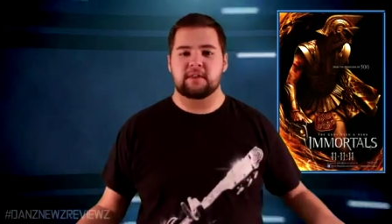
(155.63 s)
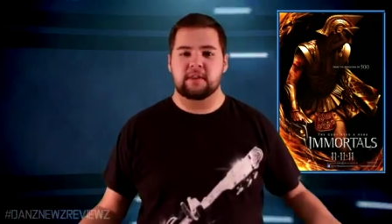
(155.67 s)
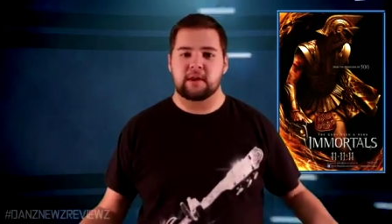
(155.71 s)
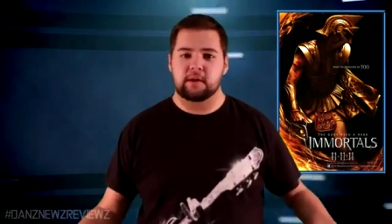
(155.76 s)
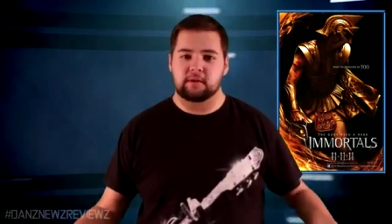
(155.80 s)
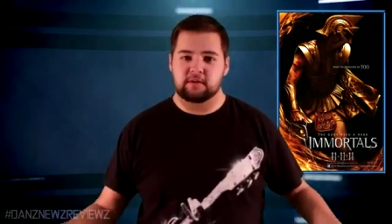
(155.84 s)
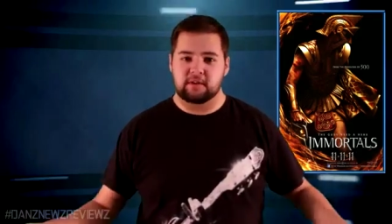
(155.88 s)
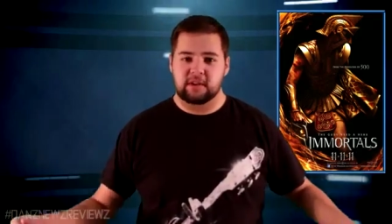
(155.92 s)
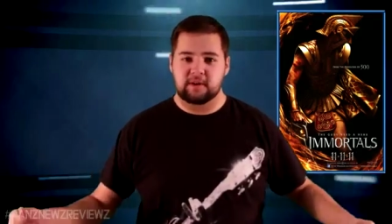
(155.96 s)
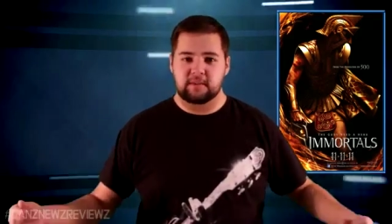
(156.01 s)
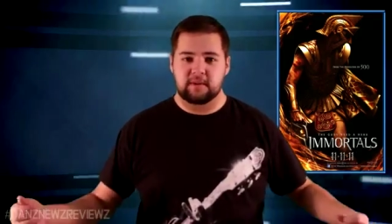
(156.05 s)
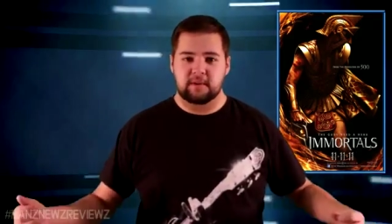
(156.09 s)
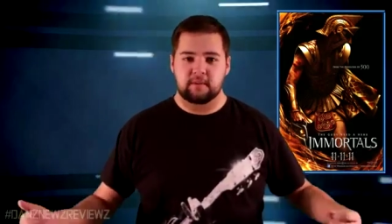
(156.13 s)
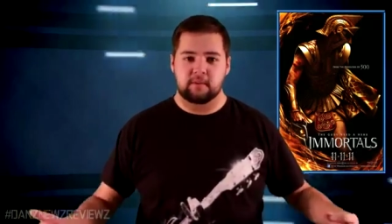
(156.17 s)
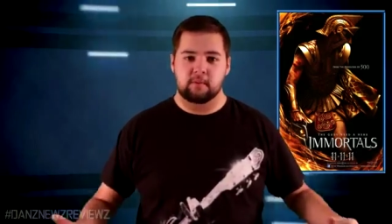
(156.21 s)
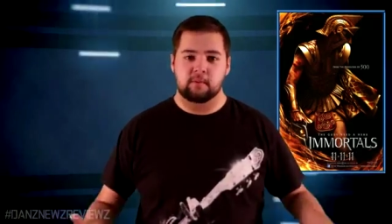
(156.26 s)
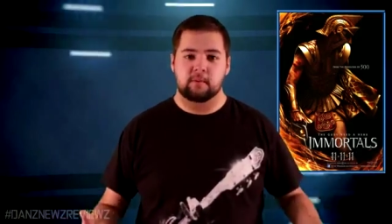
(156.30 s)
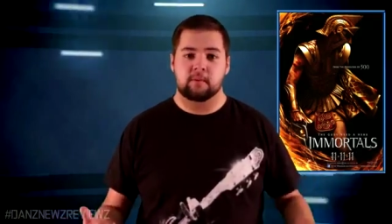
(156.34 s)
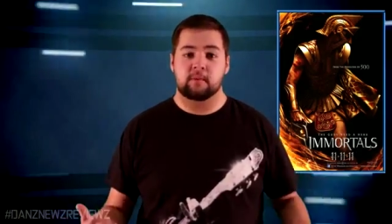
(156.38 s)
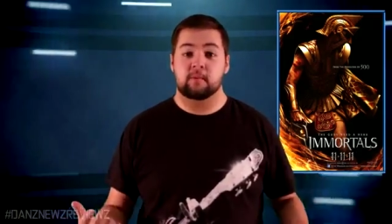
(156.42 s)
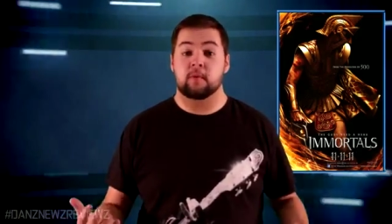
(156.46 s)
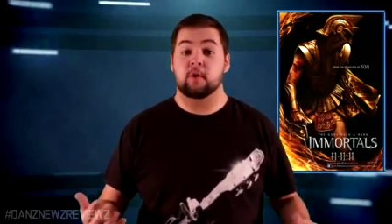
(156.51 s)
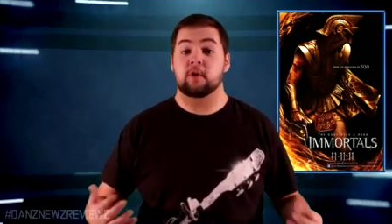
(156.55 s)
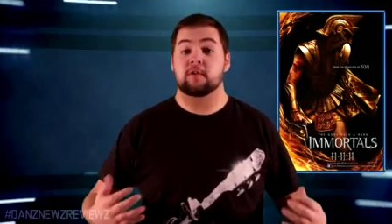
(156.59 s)
I thought it was going to be
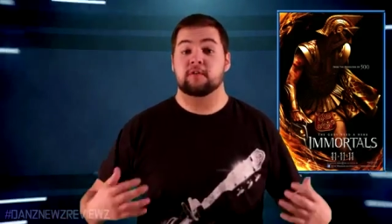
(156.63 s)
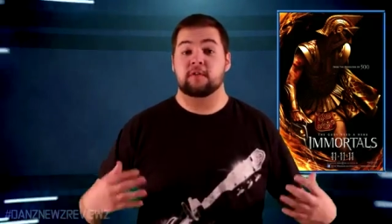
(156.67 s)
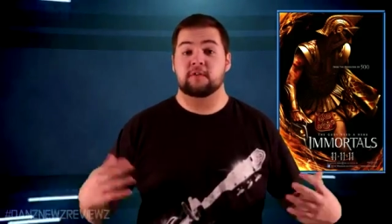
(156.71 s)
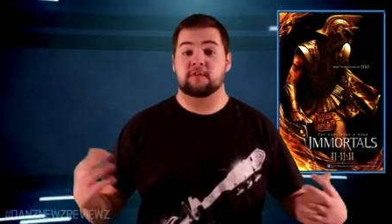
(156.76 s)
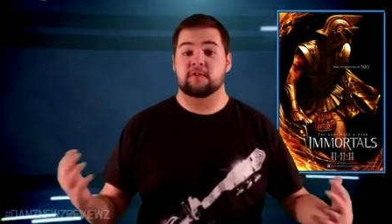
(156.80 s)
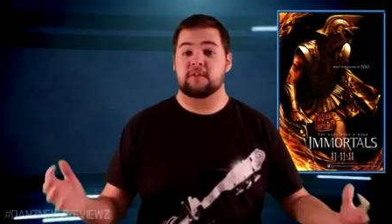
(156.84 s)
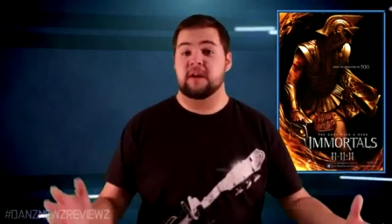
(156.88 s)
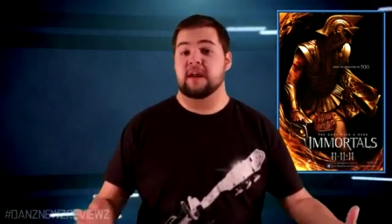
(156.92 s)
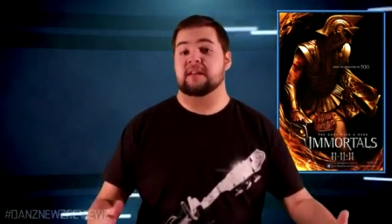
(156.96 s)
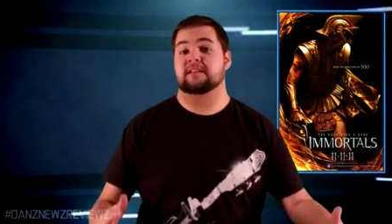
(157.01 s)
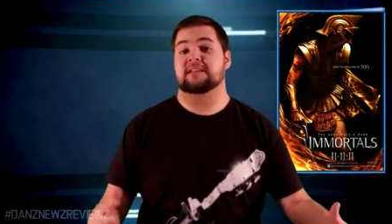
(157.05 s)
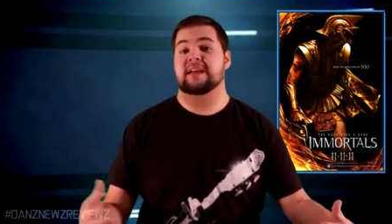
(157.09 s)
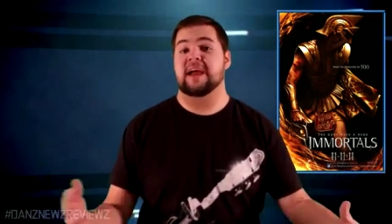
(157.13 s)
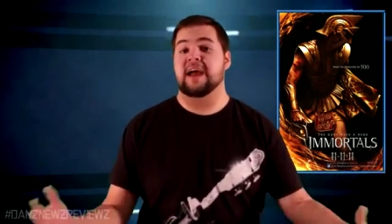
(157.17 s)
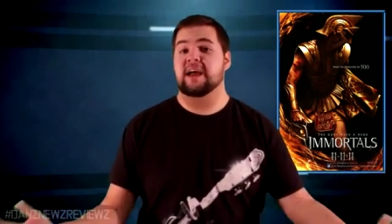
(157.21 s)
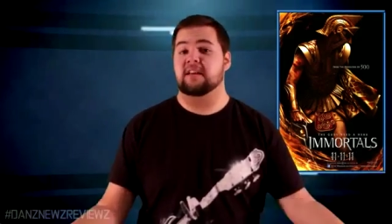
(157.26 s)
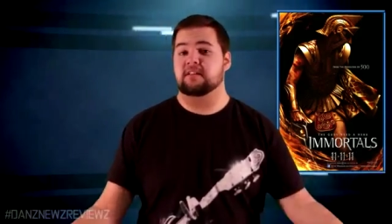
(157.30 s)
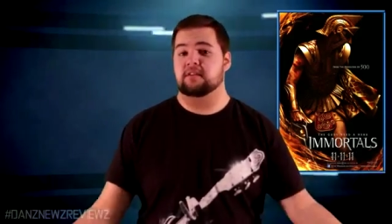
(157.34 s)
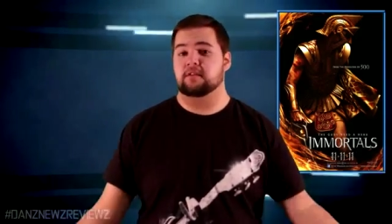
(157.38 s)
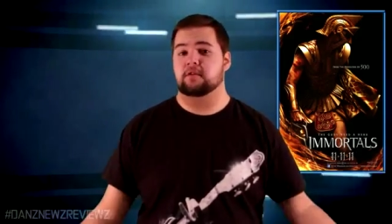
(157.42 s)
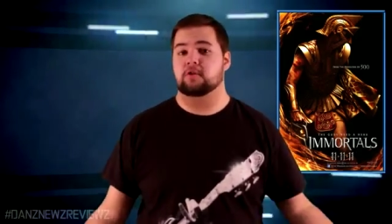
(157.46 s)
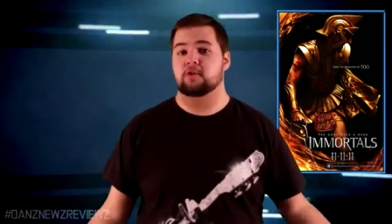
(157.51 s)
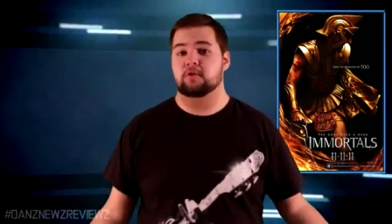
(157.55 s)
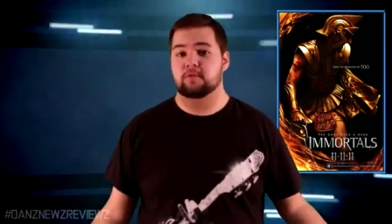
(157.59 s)
more of a
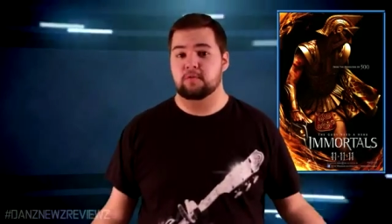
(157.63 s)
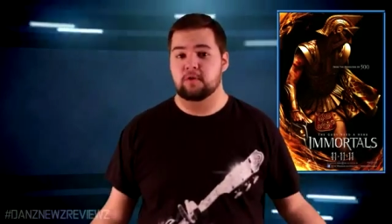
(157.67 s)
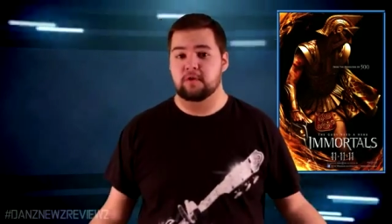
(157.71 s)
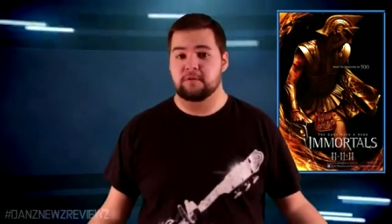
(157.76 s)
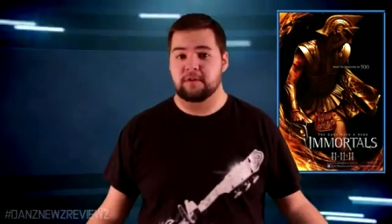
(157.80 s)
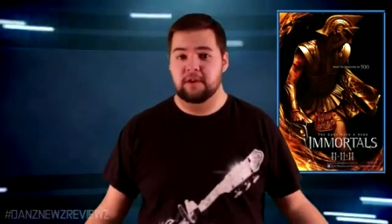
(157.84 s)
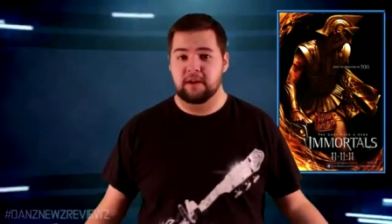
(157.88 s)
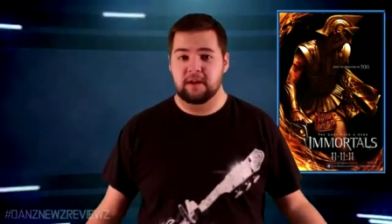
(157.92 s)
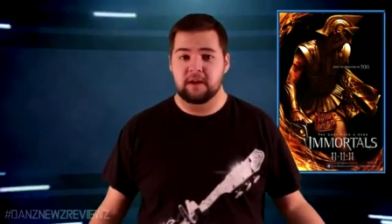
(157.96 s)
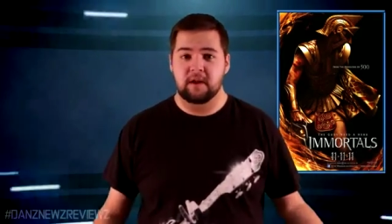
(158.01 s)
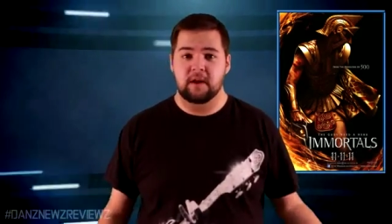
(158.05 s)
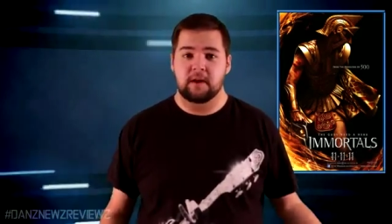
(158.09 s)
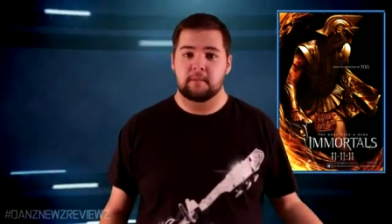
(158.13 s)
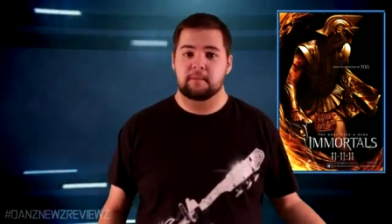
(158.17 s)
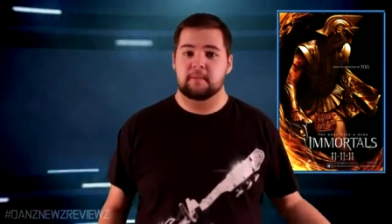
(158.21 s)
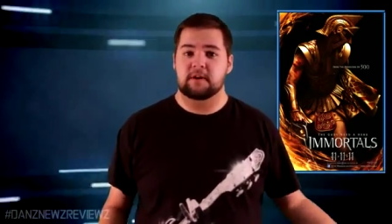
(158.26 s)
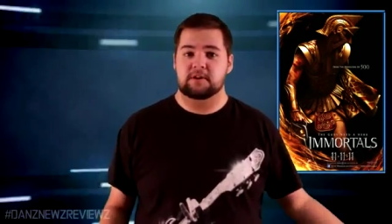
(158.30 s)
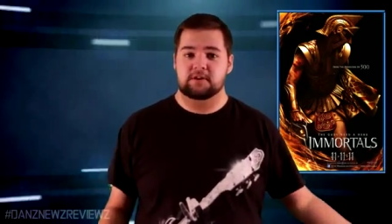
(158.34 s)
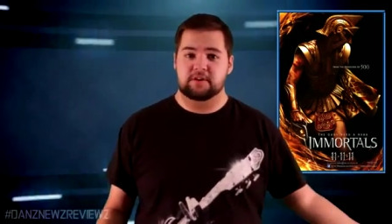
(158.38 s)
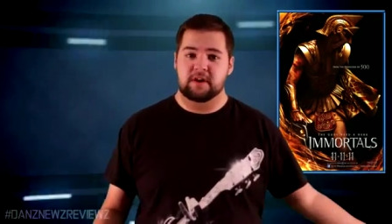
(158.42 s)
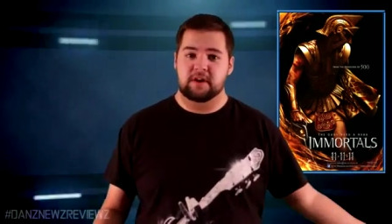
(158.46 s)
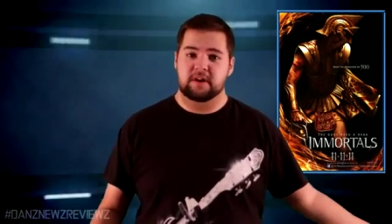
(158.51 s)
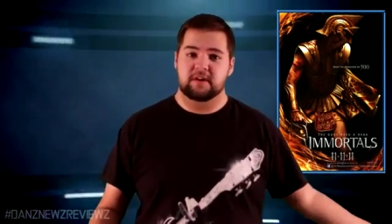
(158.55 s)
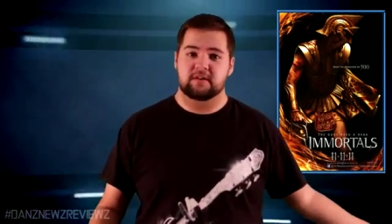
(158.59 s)
fantastical movie,
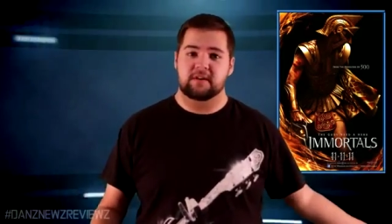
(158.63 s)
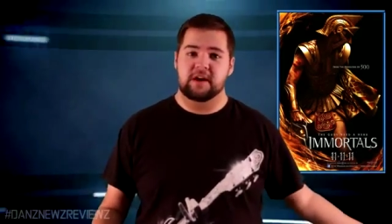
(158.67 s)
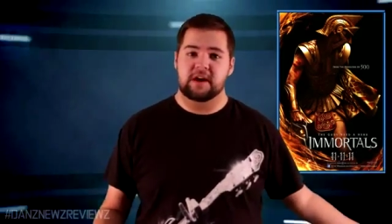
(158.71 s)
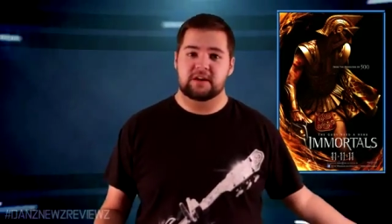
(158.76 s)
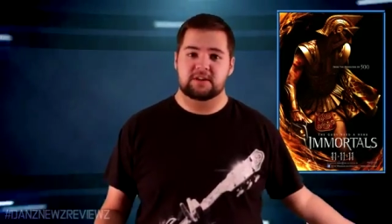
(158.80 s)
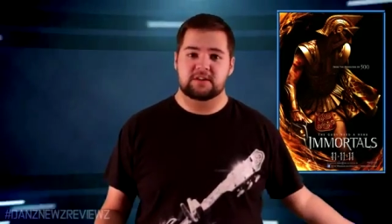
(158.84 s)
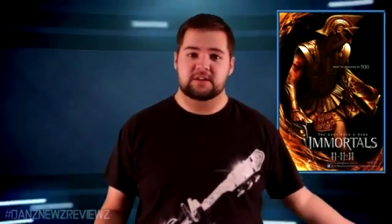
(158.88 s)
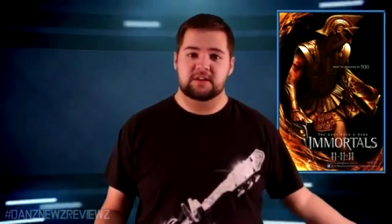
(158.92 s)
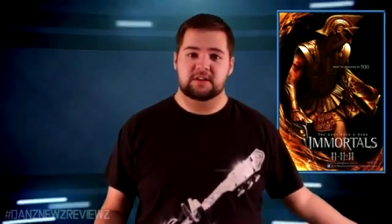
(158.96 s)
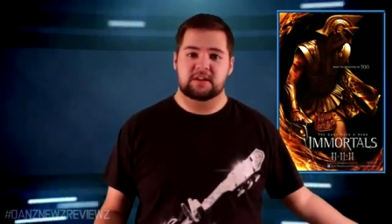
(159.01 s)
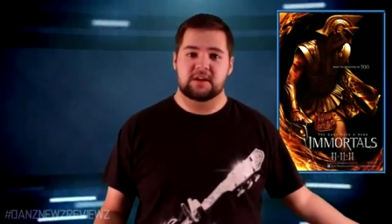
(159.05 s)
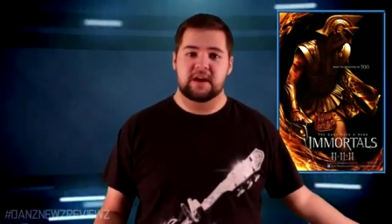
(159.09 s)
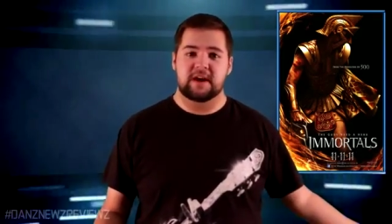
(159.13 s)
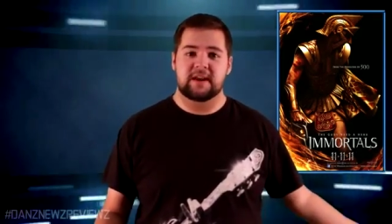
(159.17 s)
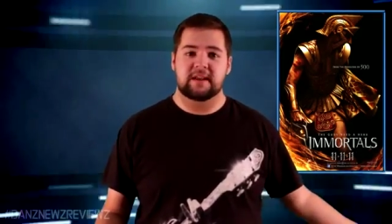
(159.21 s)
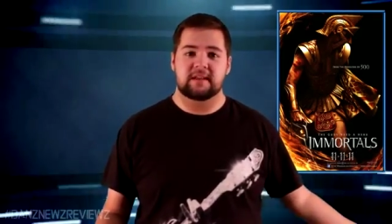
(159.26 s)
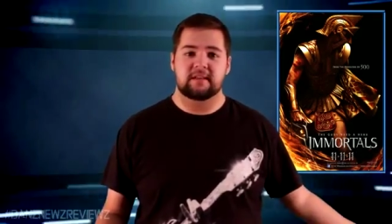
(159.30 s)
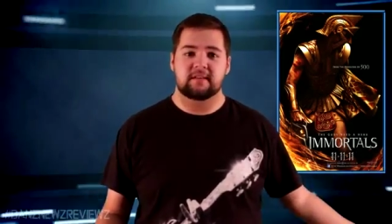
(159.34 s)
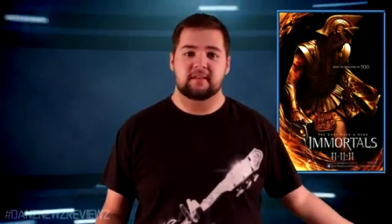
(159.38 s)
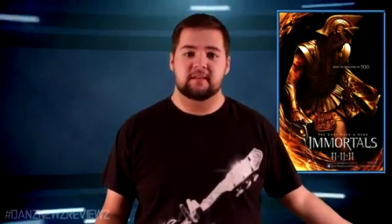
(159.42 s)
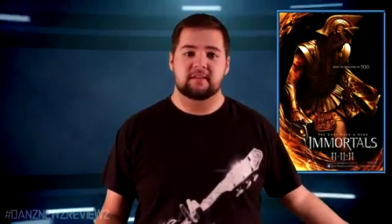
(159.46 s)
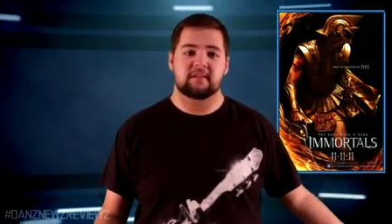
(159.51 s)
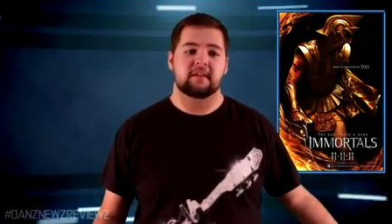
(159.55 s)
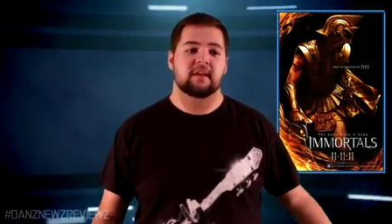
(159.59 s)
much like Clash of the
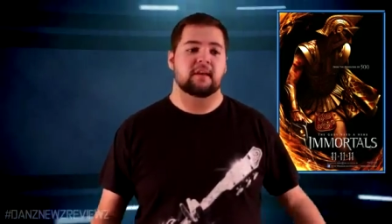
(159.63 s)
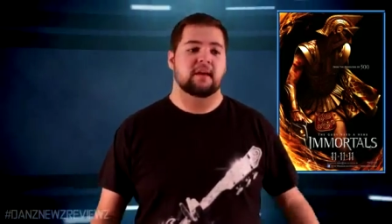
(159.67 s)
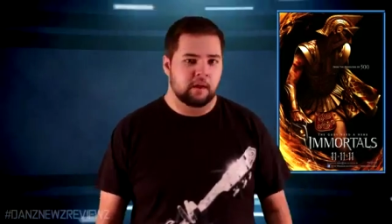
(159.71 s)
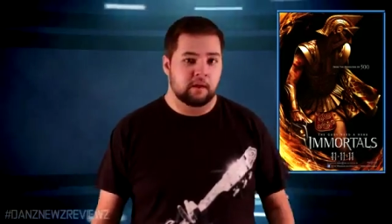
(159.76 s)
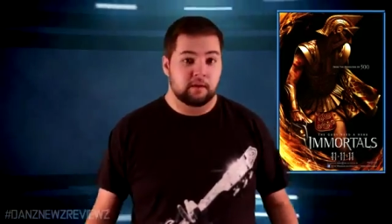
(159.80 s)
Titans.